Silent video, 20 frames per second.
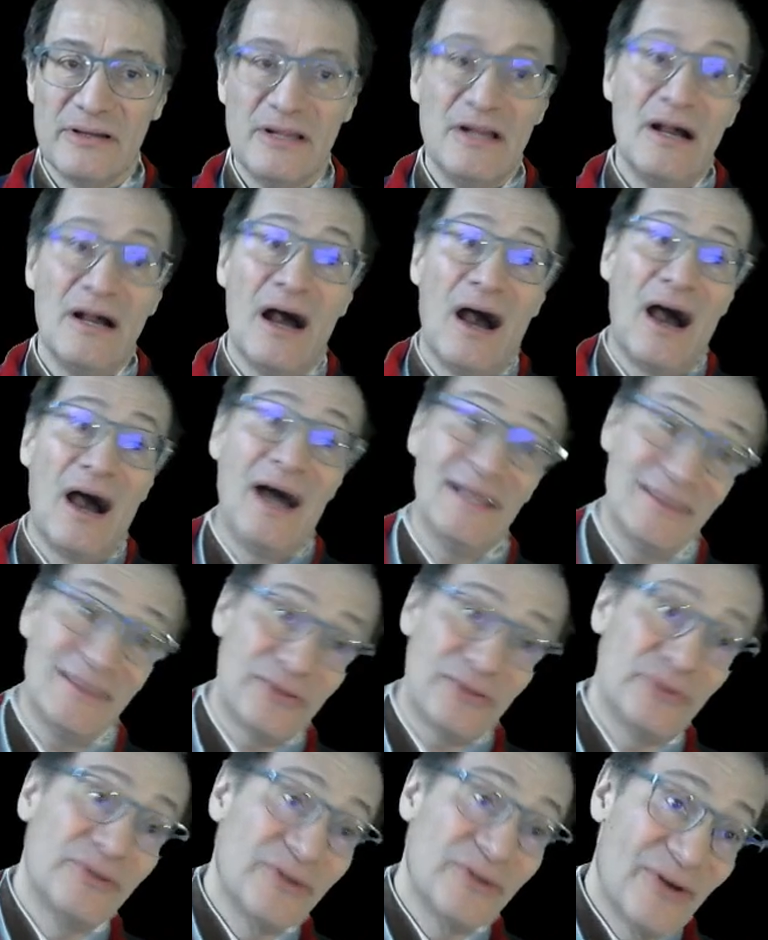And on
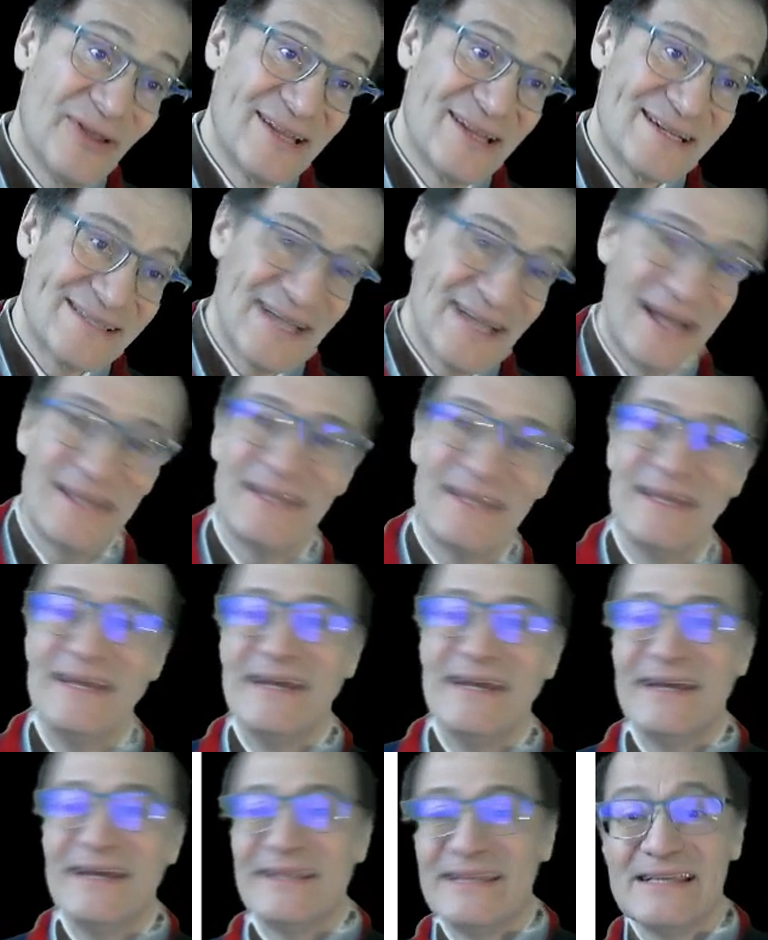the other side,
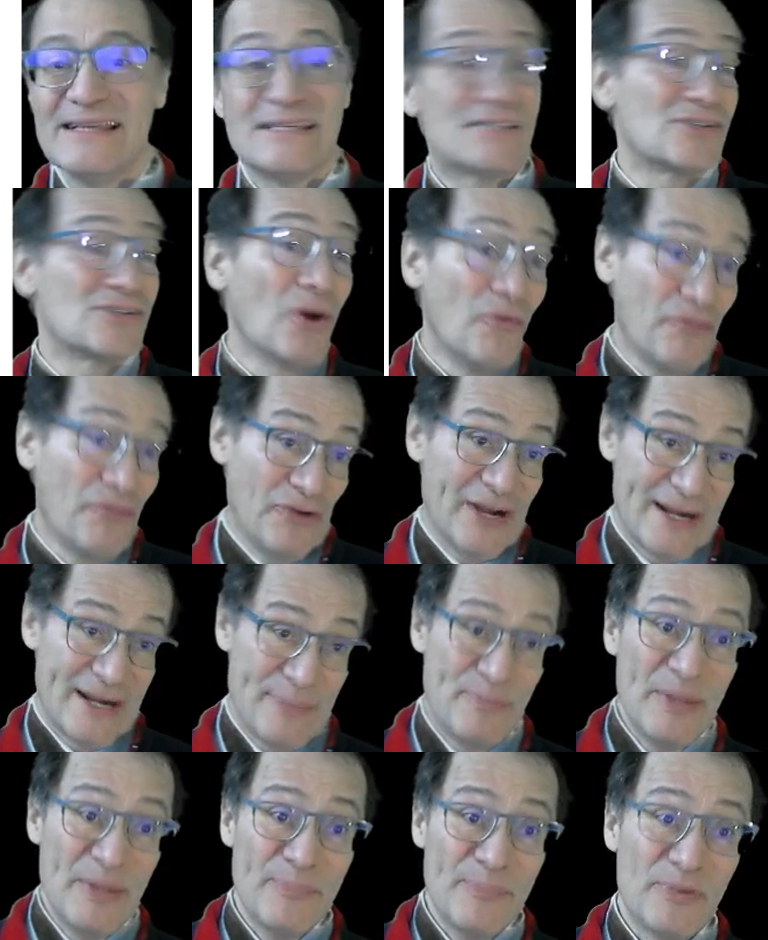the software
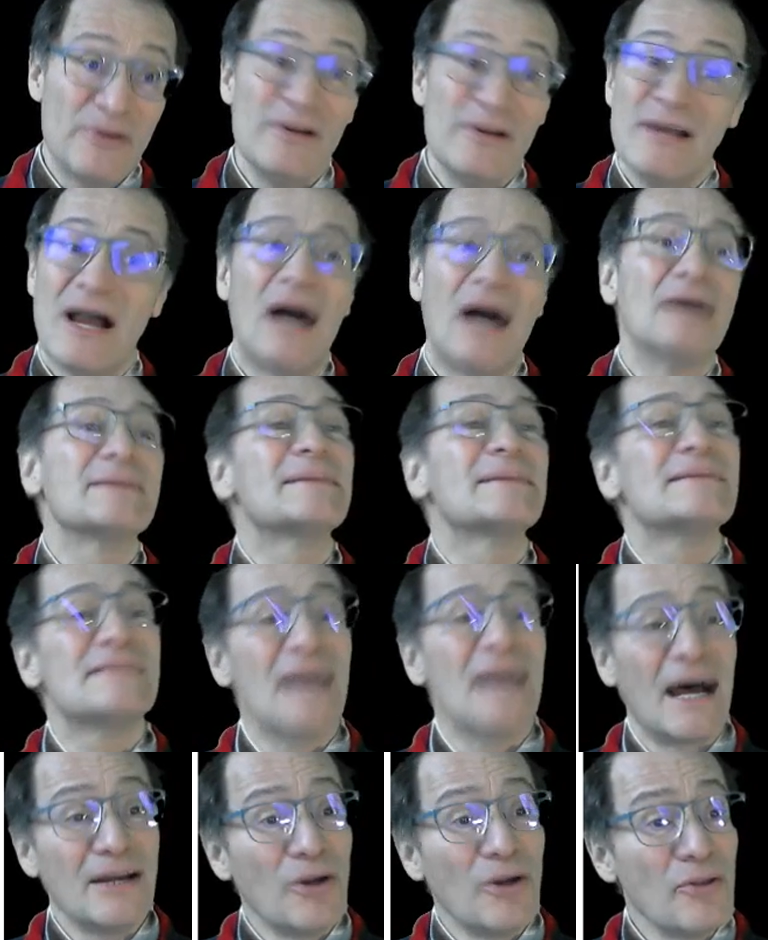people had
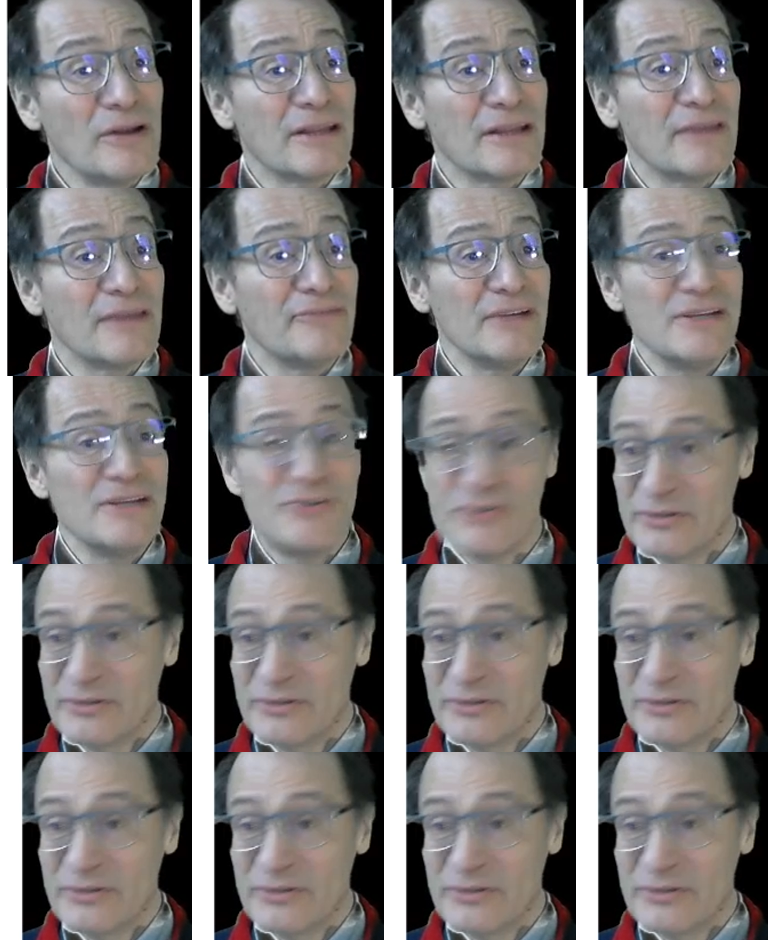another definition.